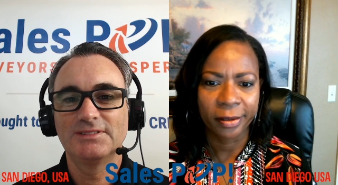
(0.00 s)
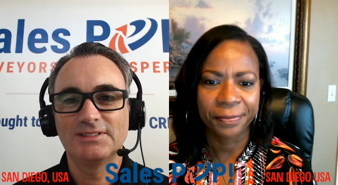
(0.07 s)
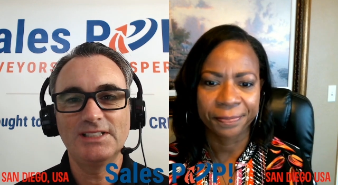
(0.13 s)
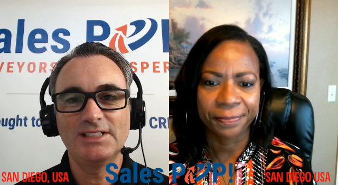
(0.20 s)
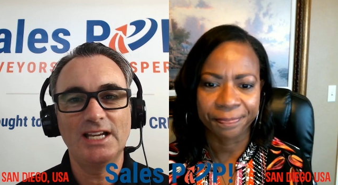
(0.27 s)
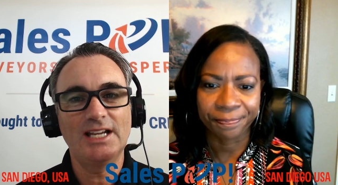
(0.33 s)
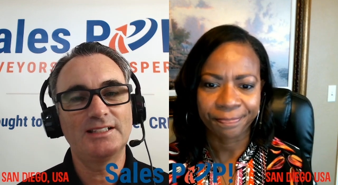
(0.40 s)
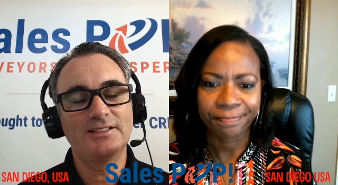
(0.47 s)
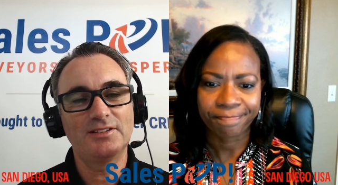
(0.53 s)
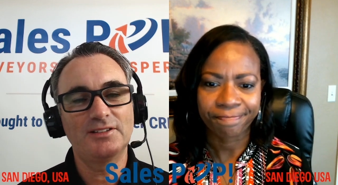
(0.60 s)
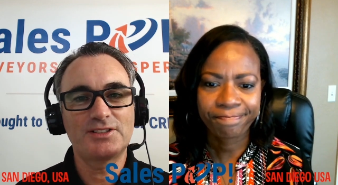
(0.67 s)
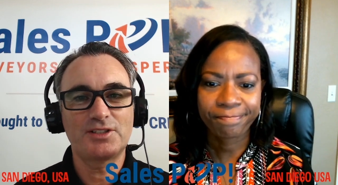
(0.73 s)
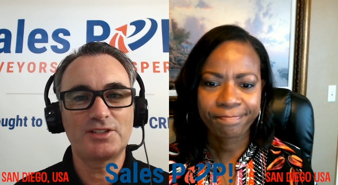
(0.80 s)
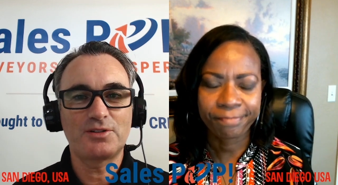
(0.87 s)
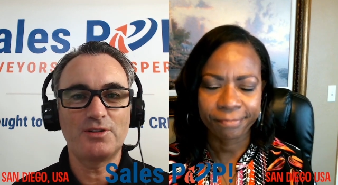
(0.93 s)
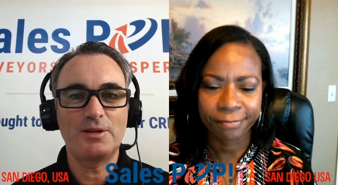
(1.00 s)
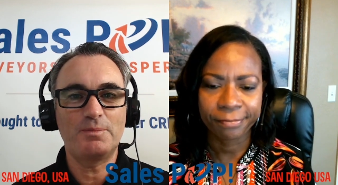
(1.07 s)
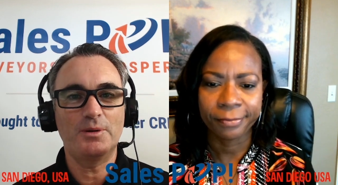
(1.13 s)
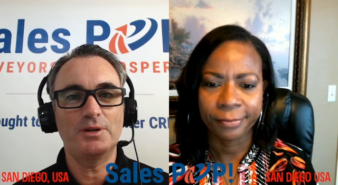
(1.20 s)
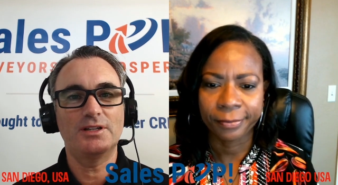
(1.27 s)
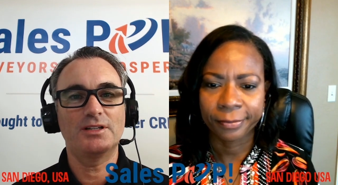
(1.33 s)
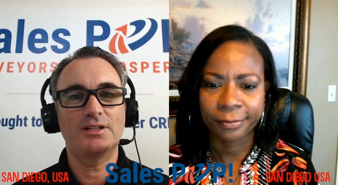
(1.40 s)
Speaker 1: Yeah, that's a great
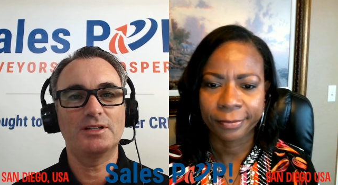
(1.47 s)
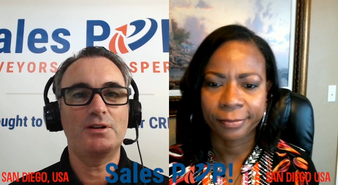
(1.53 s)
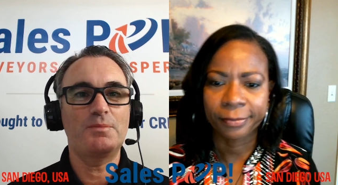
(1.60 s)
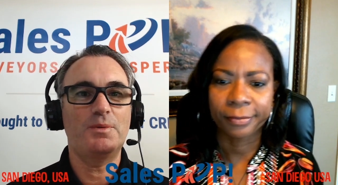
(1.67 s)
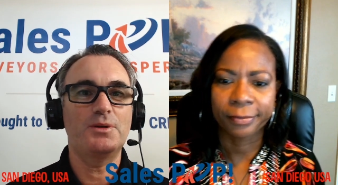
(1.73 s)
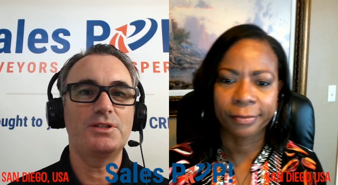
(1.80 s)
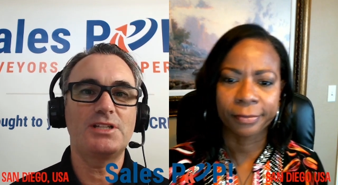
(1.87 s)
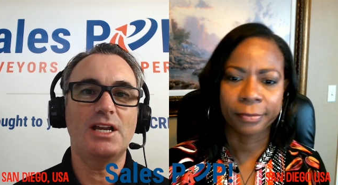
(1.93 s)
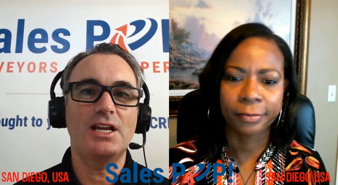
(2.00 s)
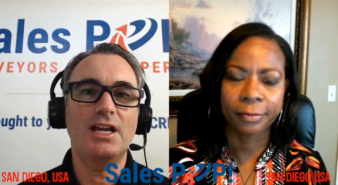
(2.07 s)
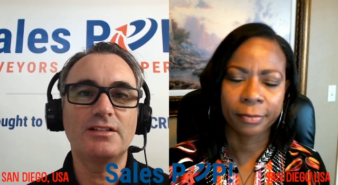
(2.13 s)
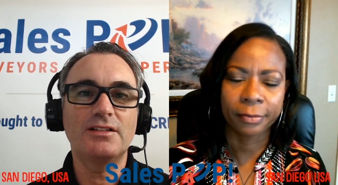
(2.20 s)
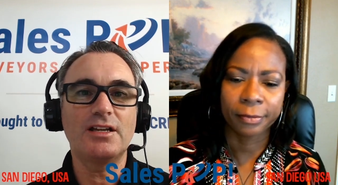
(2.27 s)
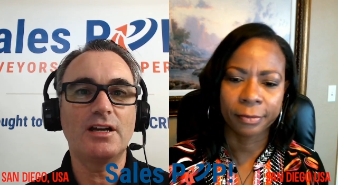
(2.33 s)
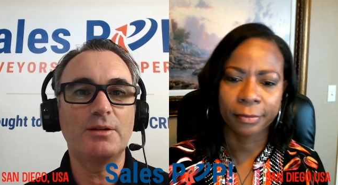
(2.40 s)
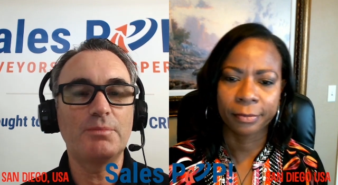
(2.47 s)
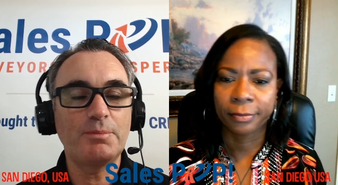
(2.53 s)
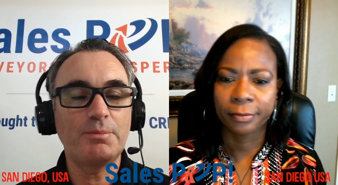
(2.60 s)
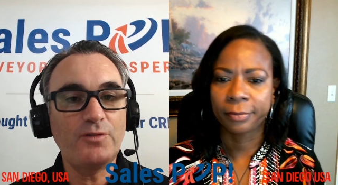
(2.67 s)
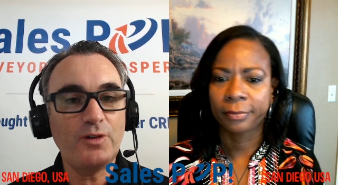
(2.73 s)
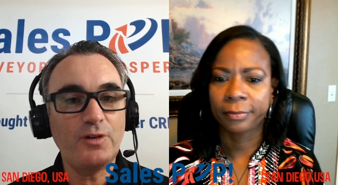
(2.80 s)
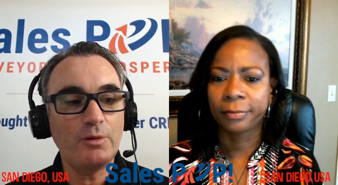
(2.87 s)
point. A great point to end on.
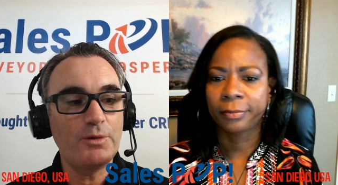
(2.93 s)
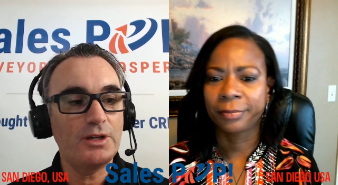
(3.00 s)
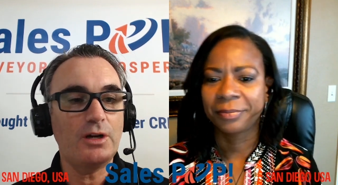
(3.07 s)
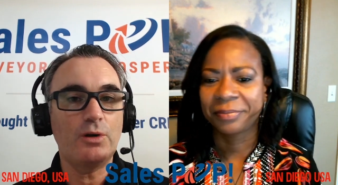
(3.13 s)
But before we